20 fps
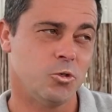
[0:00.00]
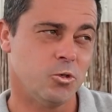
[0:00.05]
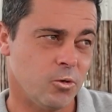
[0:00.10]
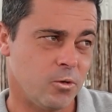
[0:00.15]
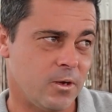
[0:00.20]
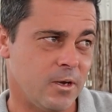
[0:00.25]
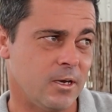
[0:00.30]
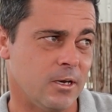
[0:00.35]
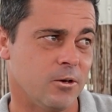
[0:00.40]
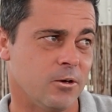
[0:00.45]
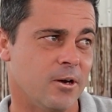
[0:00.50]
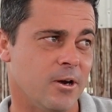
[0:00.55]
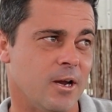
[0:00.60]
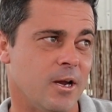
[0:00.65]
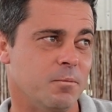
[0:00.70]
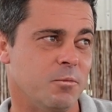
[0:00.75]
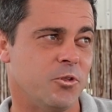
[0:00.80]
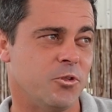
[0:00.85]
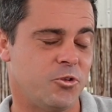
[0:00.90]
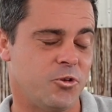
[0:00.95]

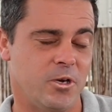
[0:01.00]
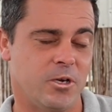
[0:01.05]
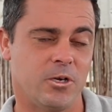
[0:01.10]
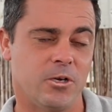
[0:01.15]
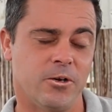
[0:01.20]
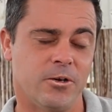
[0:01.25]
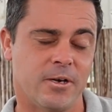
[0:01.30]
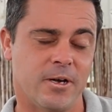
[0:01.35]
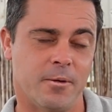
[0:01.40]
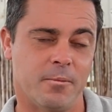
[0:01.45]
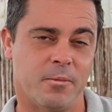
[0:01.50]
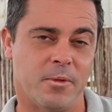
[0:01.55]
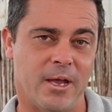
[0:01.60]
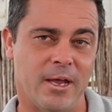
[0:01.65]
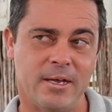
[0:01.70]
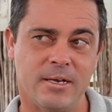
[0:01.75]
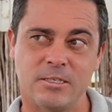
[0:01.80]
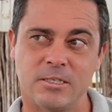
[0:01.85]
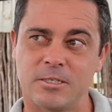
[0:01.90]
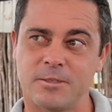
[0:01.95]
kilogram and 3 kilogram
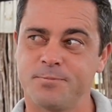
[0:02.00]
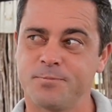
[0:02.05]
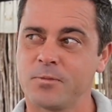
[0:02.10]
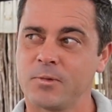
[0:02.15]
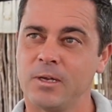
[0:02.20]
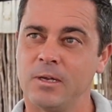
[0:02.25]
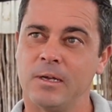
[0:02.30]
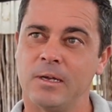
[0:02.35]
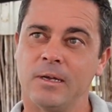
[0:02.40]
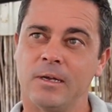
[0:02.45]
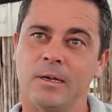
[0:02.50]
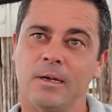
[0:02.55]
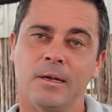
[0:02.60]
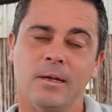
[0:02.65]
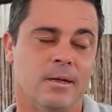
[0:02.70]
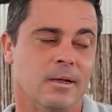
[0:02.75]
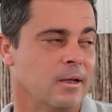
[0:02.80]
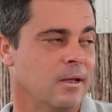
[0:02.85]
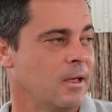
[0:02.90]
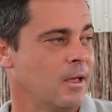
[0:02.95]
bags.
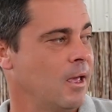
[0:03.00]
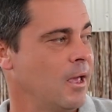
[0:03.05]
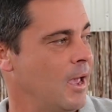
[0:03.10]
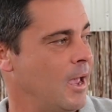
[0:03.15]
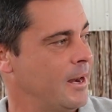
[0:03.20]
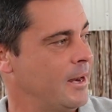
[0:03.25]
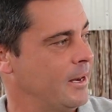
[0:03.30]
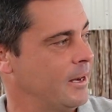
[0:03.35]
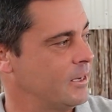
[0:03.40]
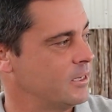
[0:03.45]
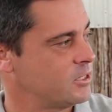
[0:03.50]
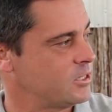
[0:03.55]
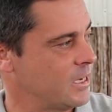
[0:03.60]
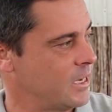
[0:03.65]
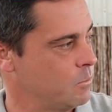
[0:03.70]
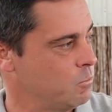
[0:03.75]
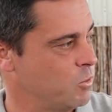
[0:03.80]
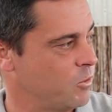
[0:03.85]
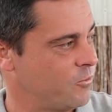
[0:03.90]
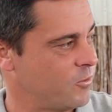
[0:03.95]
And then the
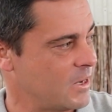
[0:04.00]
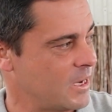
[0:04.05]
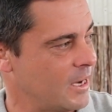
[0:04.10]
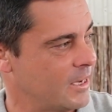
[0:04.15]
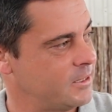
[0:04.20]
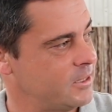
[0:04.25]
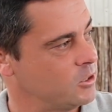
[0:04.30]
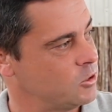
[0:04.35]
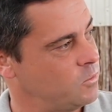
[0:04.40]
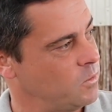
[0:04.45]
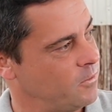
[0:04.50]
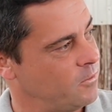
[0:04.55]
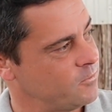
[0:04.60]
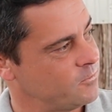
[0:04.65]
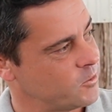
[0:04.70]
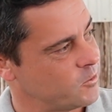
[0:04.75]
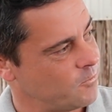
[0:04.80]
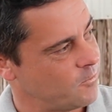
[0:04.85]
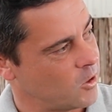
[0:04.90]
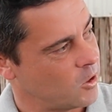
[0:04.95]
same with cuttings, we
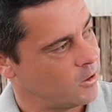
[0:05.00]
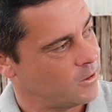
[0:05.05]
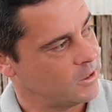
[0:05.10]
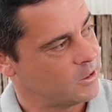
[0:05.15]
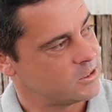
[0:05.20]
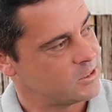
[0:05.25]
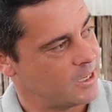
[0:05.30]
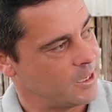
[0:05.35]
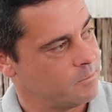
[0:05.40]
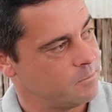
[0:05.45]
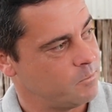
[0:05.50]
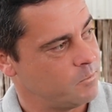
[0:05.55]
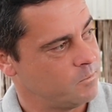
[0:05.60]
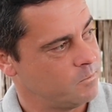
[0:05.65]
follow the same